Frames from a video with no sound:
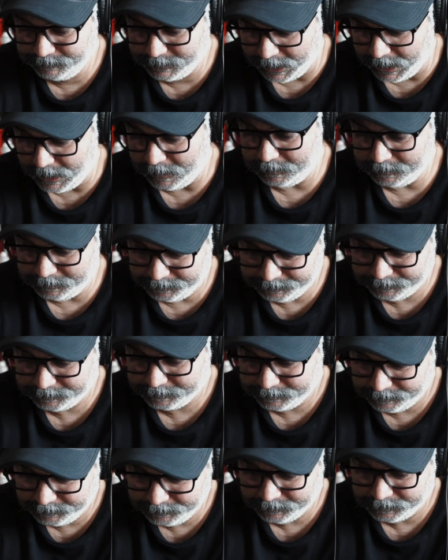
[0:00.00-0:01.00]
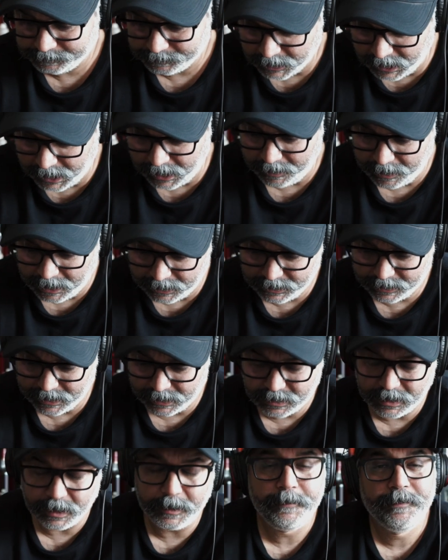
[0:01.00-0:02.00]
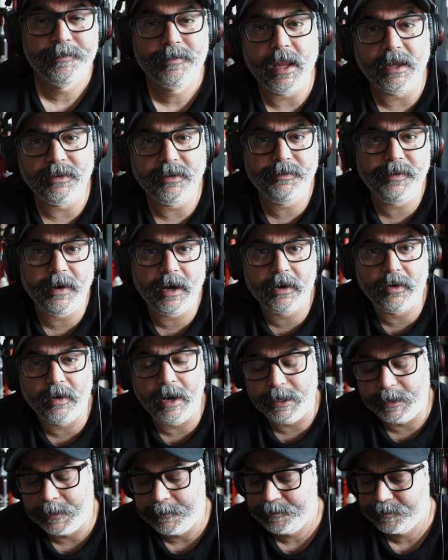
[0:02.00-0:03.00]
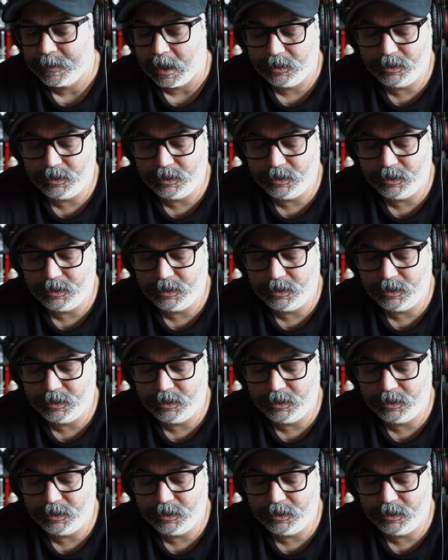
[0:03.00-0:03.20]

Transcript: Yeah, yeah. I think that's a that's a fair grade.